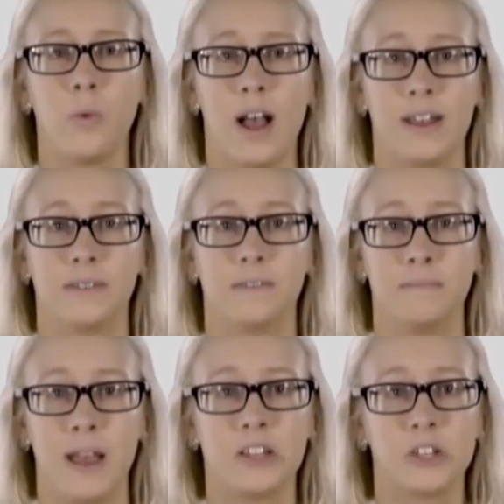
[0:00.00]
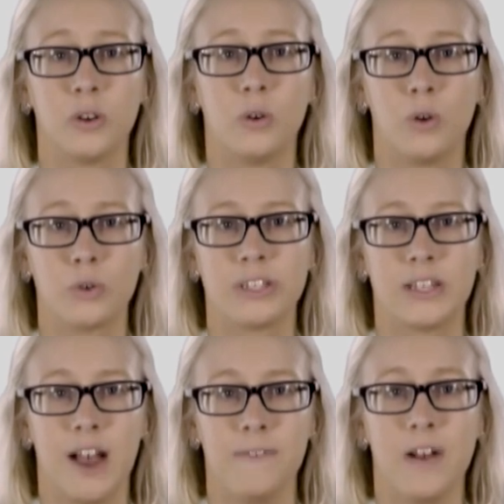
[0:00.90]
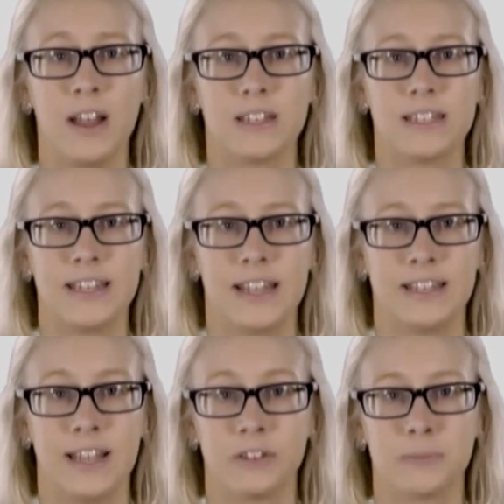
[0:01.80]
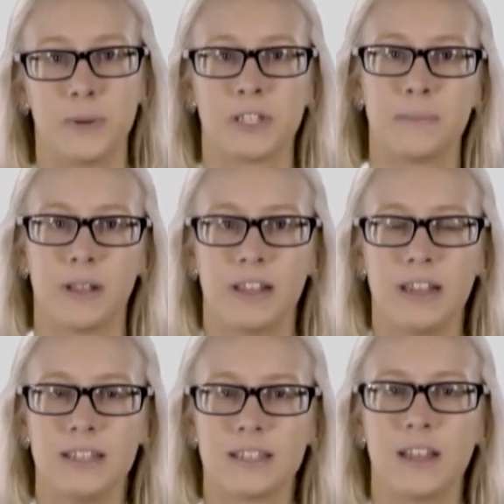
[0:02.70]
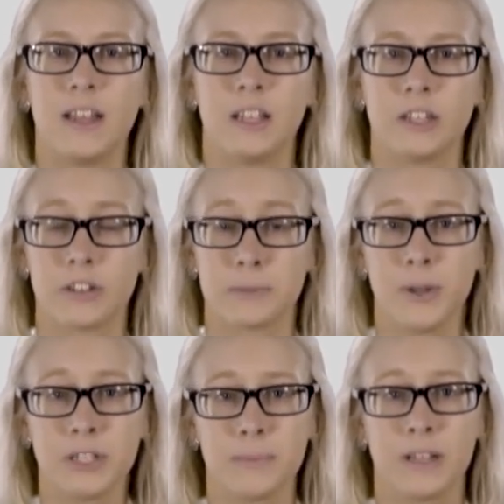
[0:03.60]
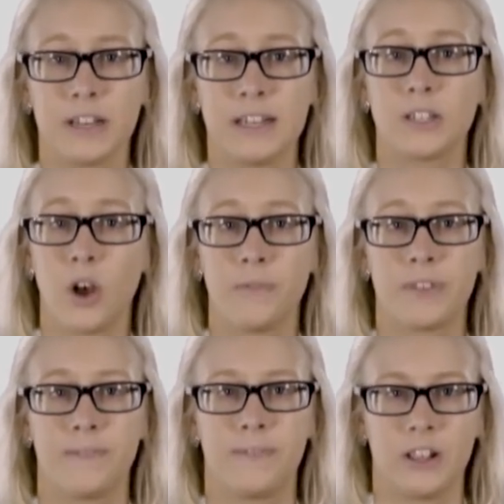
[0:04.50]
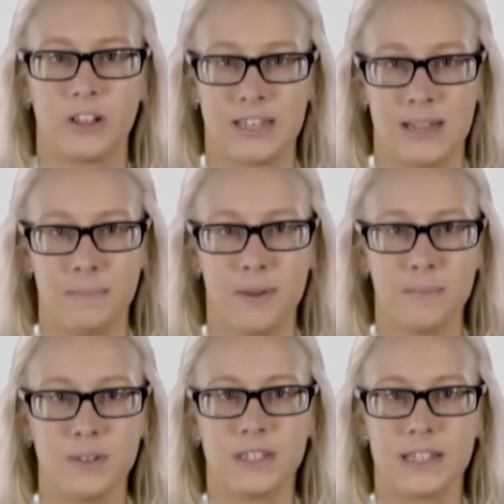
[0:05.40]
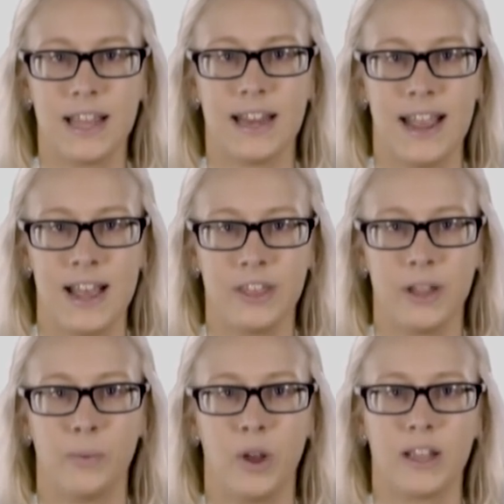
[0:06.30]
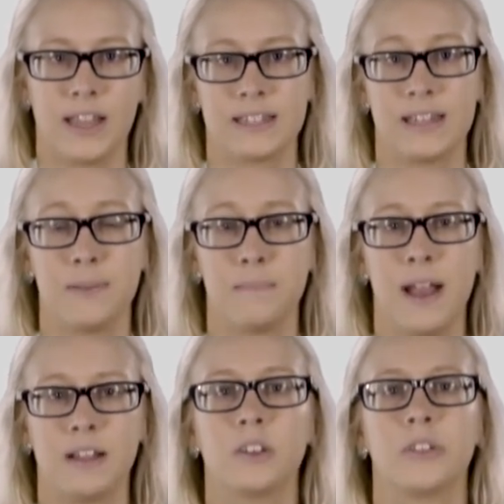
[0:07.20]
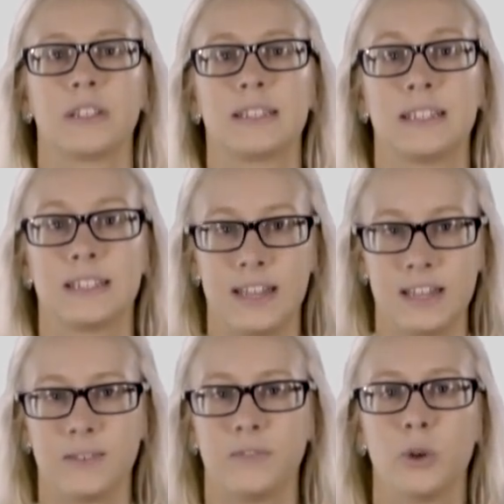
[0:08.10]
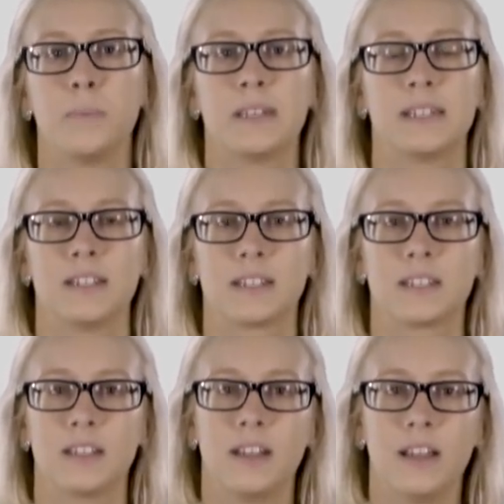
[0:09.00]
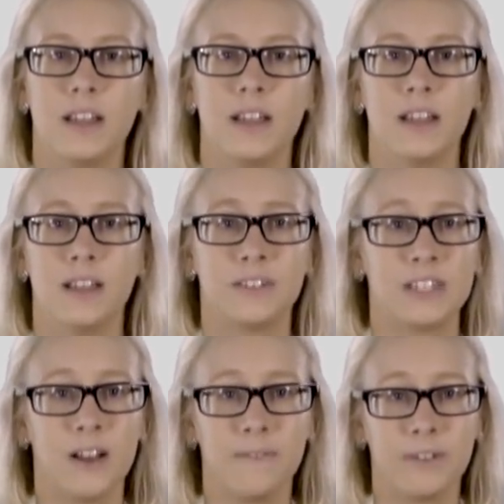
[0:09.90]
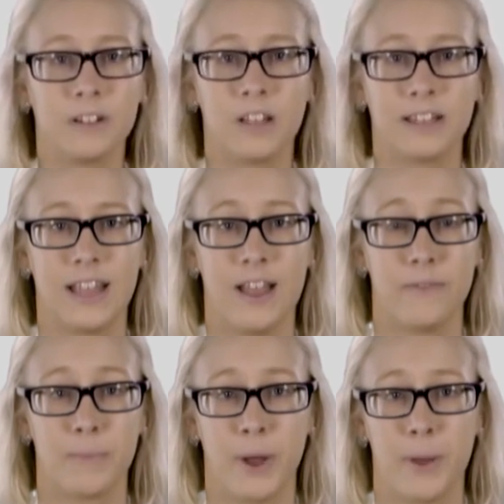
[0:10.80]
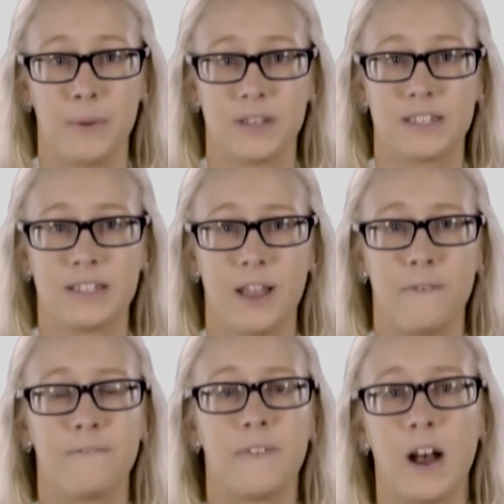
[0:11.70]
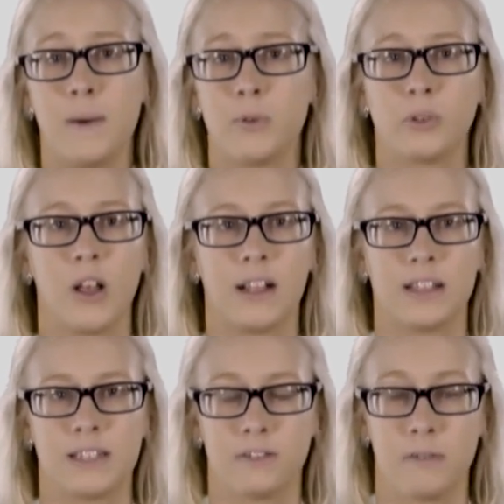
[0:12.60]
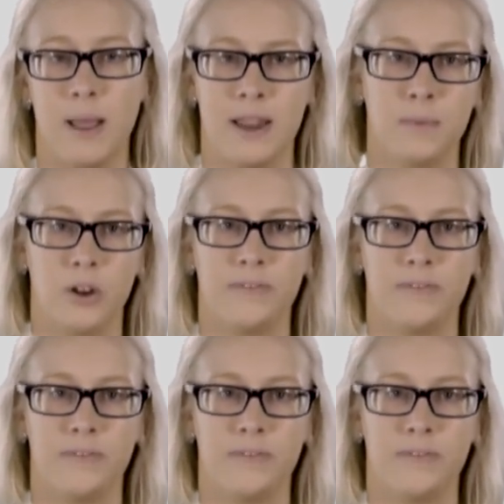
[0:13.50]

One, make sure all staff understand their responsibilities, the responsibilities of their fellow team members, and how their work has an impact on the success of your business. If staff feel like they have a purpose, they are far more likely to remain